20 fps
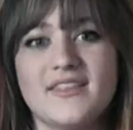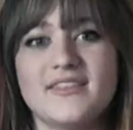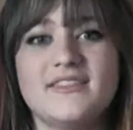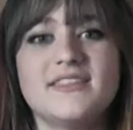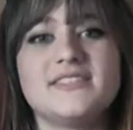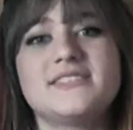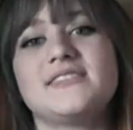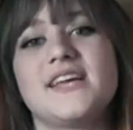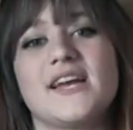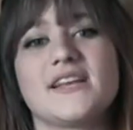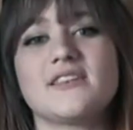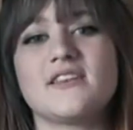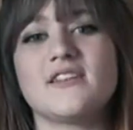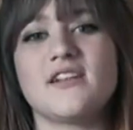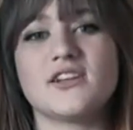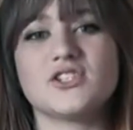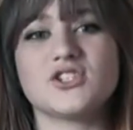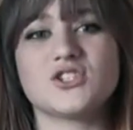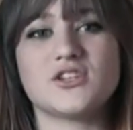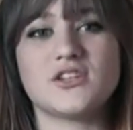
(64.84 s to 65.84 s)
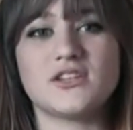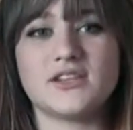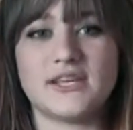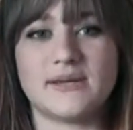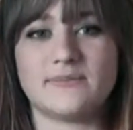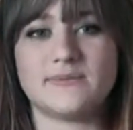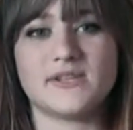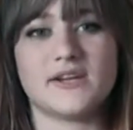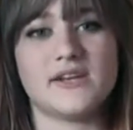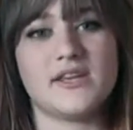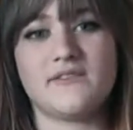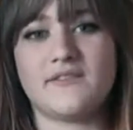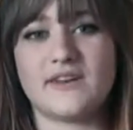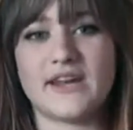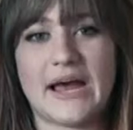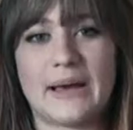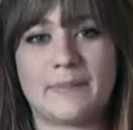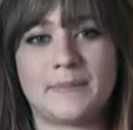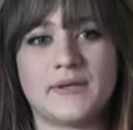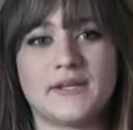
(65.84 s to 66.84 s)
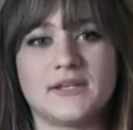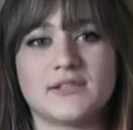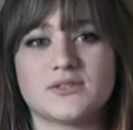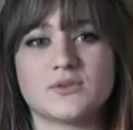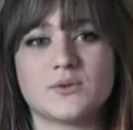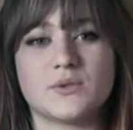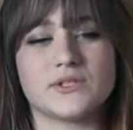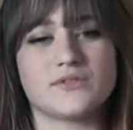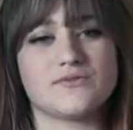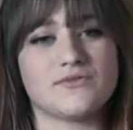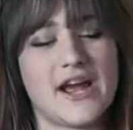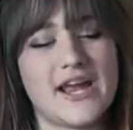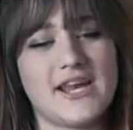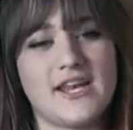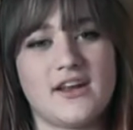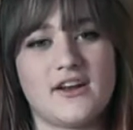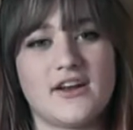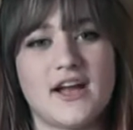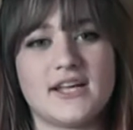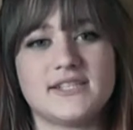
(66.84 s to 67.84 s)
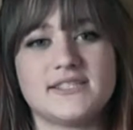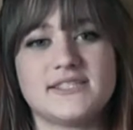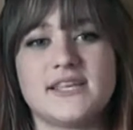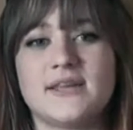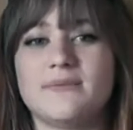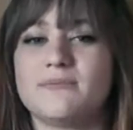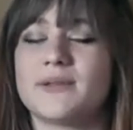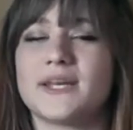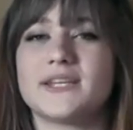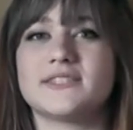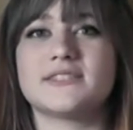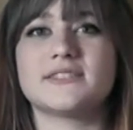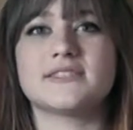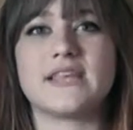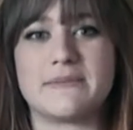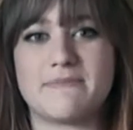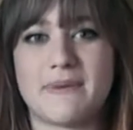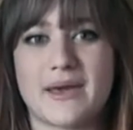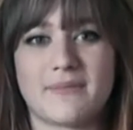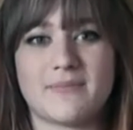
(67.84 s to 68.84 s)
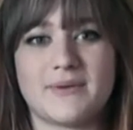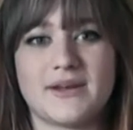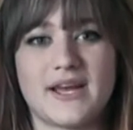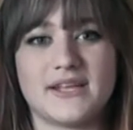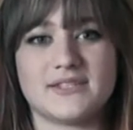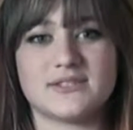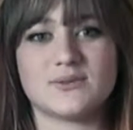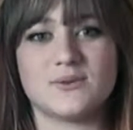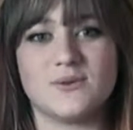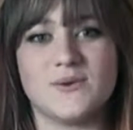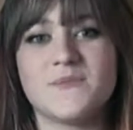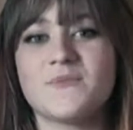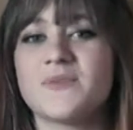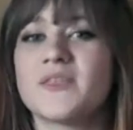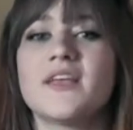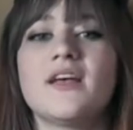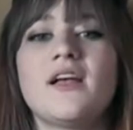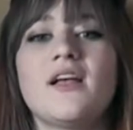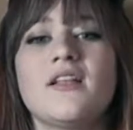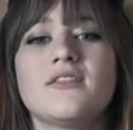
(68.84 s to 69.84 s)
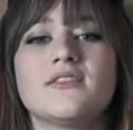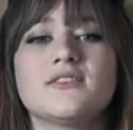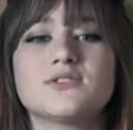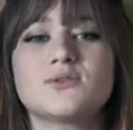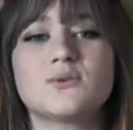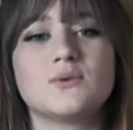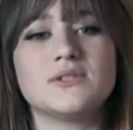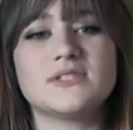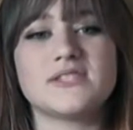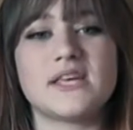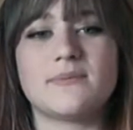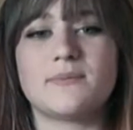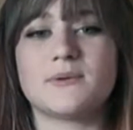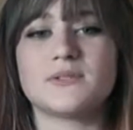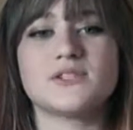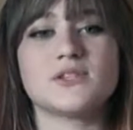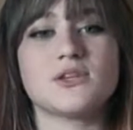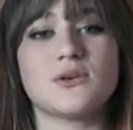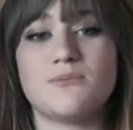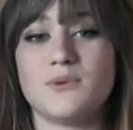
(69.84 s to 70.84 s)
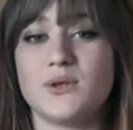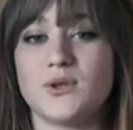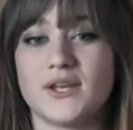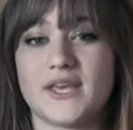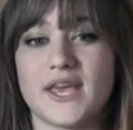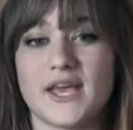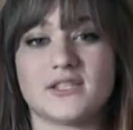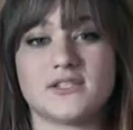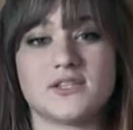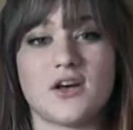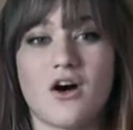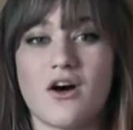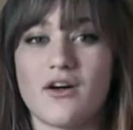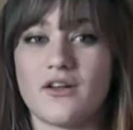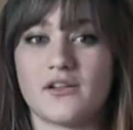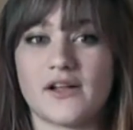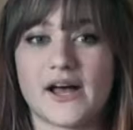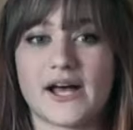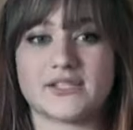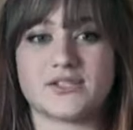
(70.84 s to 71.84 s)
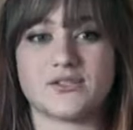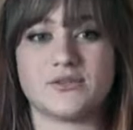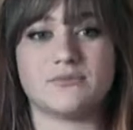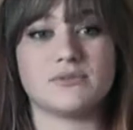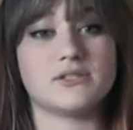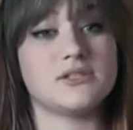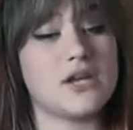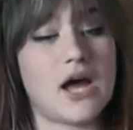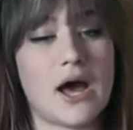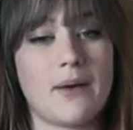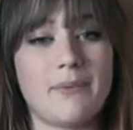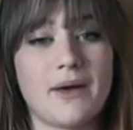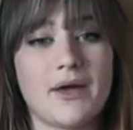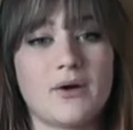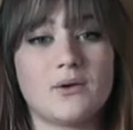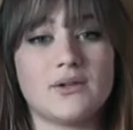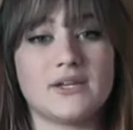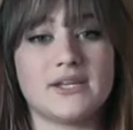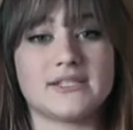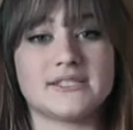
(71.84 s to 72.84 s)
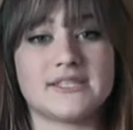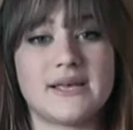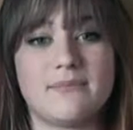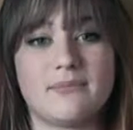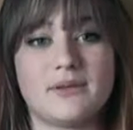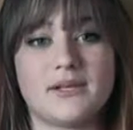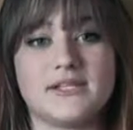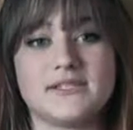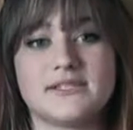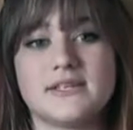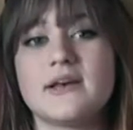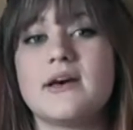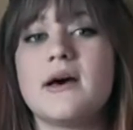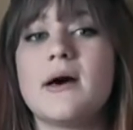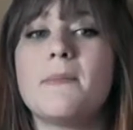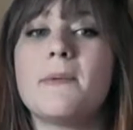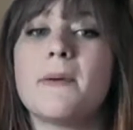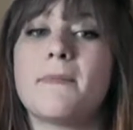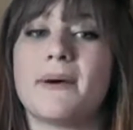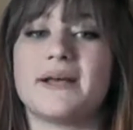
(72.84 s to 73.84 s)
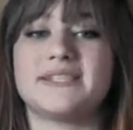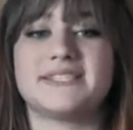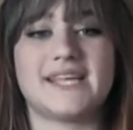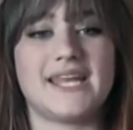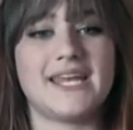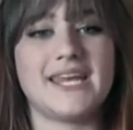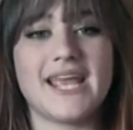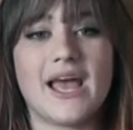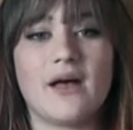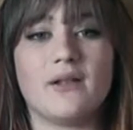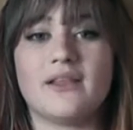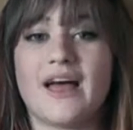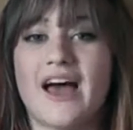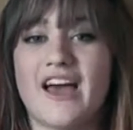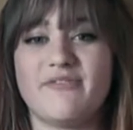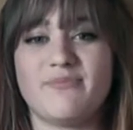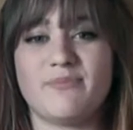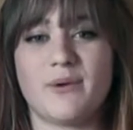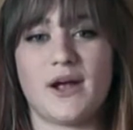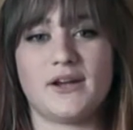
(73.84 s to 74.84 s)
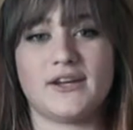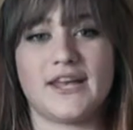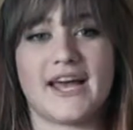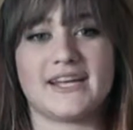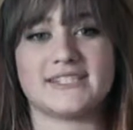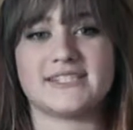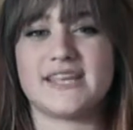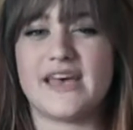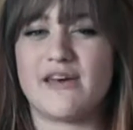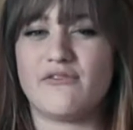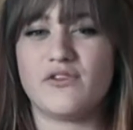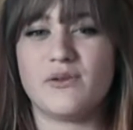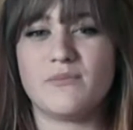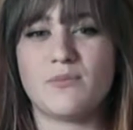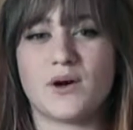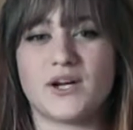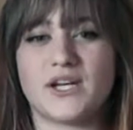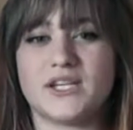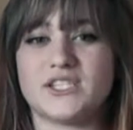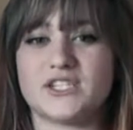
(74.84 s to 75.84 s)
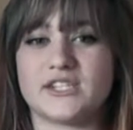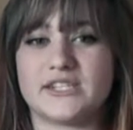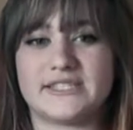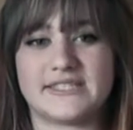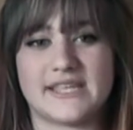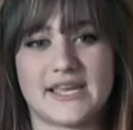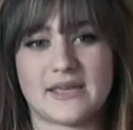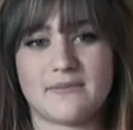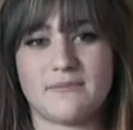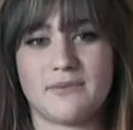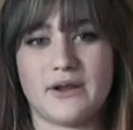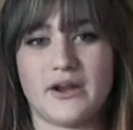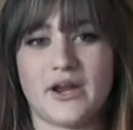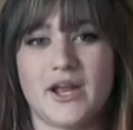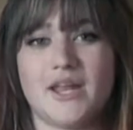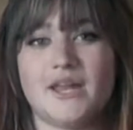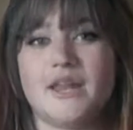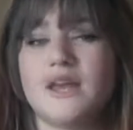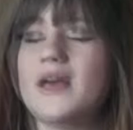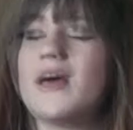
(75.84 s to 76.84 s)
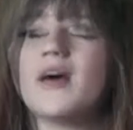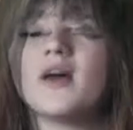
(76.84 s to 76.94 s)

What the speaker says: These technological leaps are even happening in schools right near us, in places like Beckman High School. The school is able to communicate to all classrooms, not by holding assemblies, but by sending out live broadcasts every morning during second period.